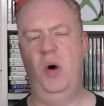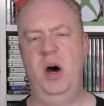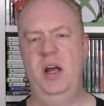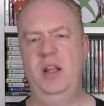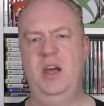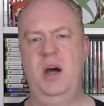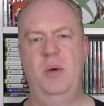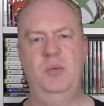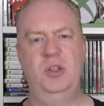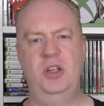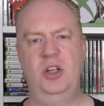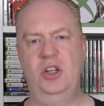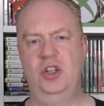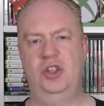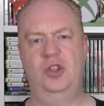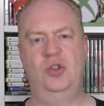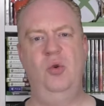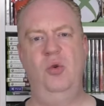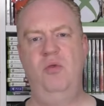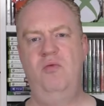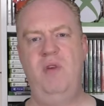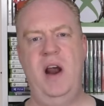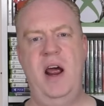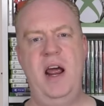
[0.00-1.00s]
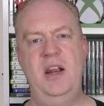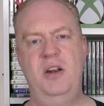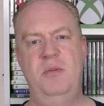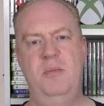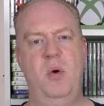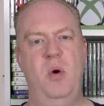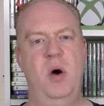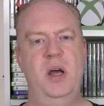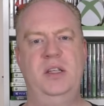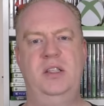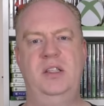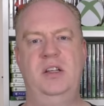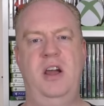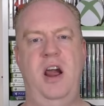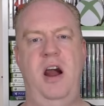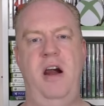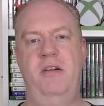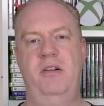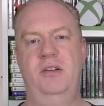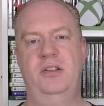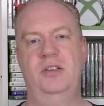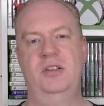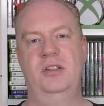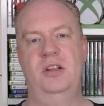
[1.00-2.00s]
what I'd done was I just sort of randomised the
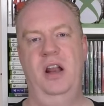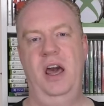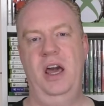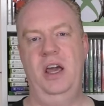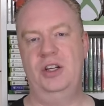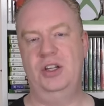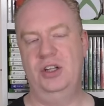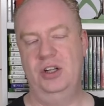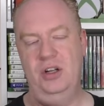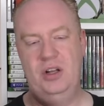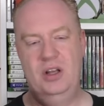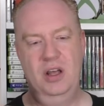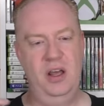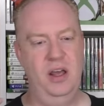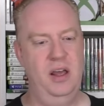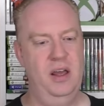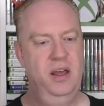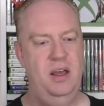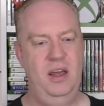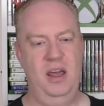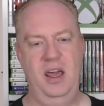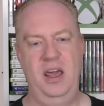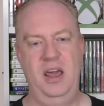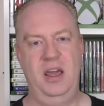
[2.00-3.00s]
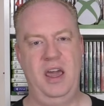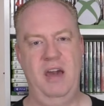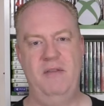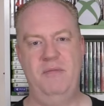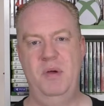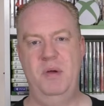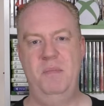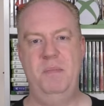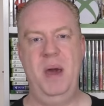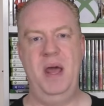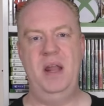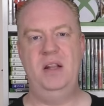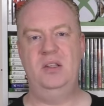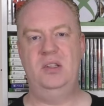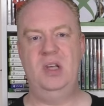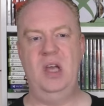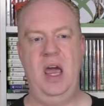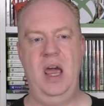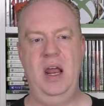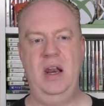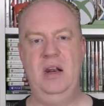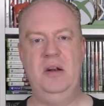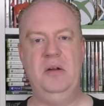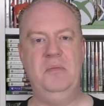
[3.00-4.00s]
character selection. It gave me Ben
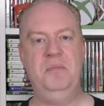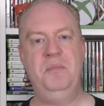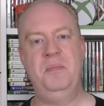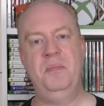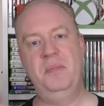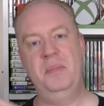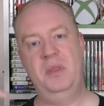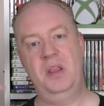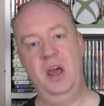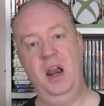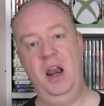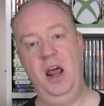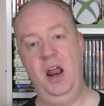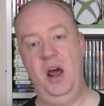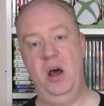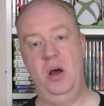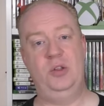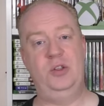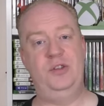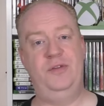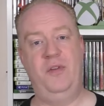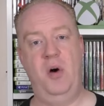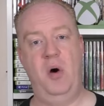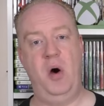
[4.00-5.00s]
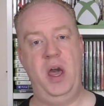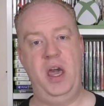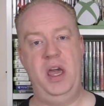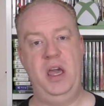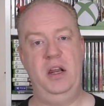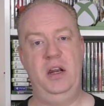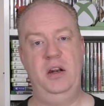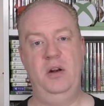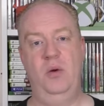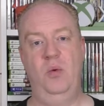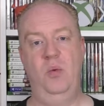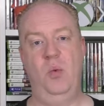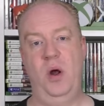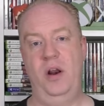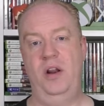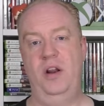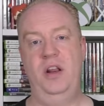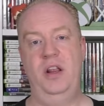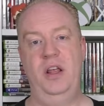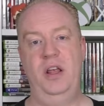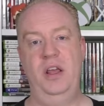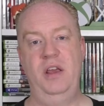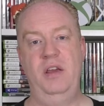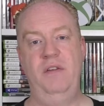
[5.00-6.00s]
10, and then I was fighting one
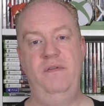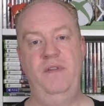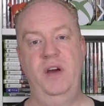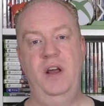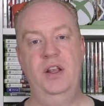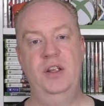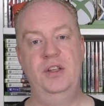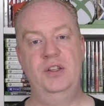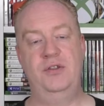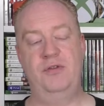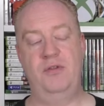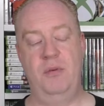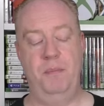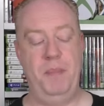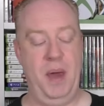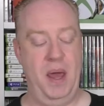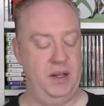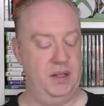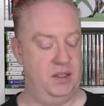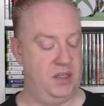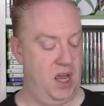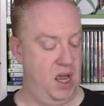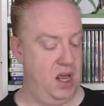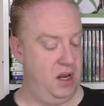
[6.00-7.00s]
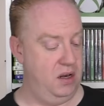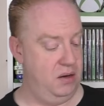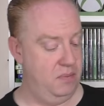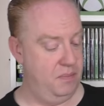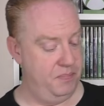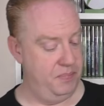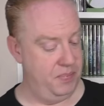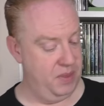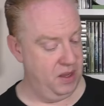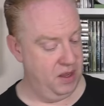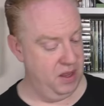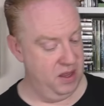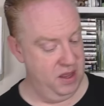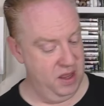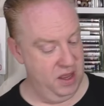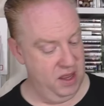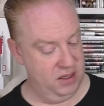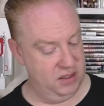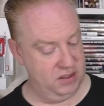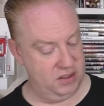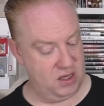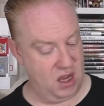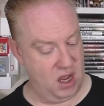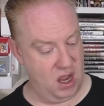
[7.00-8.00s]
of the villains from Ben 10.
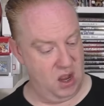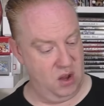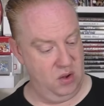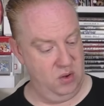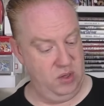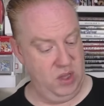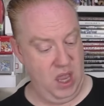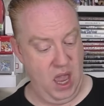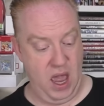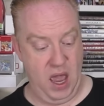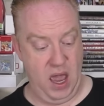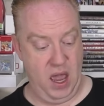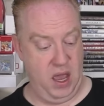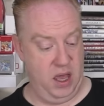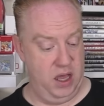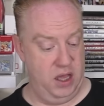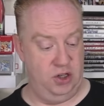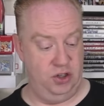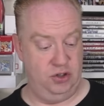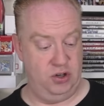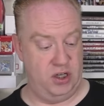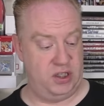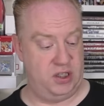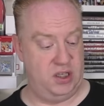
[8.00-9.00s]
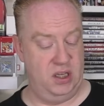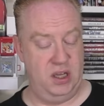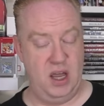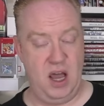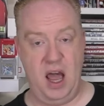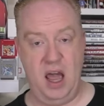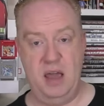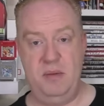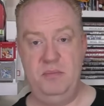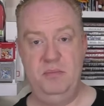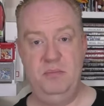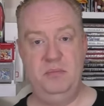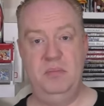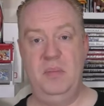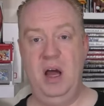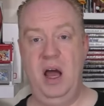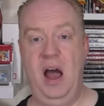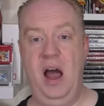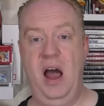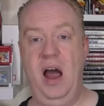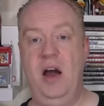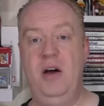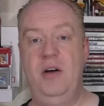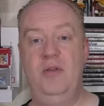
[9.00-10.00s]
So yeah, interesting game.
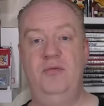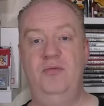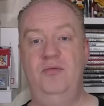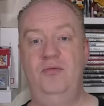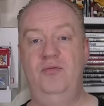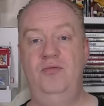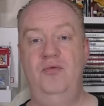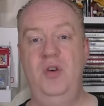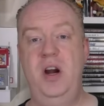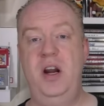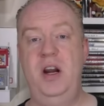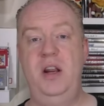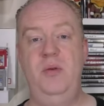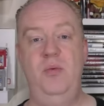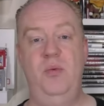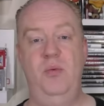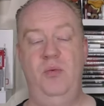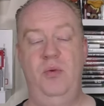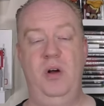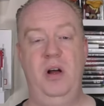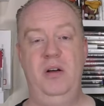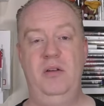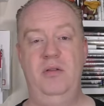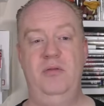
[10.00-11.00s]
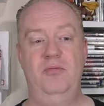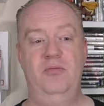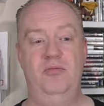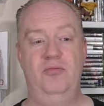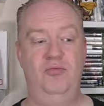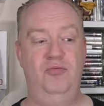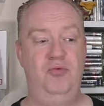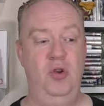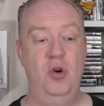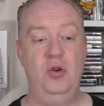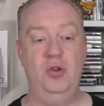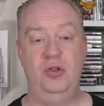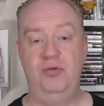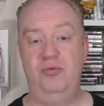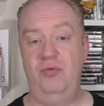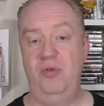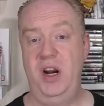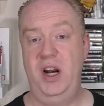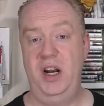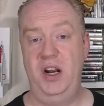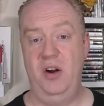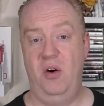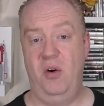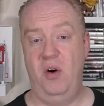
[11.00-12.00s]
Looked
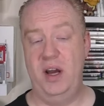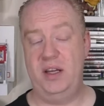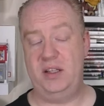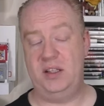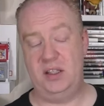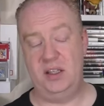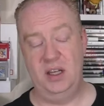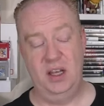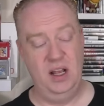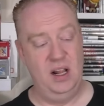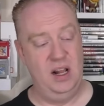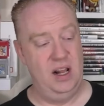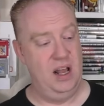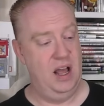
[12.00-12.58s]
really nice.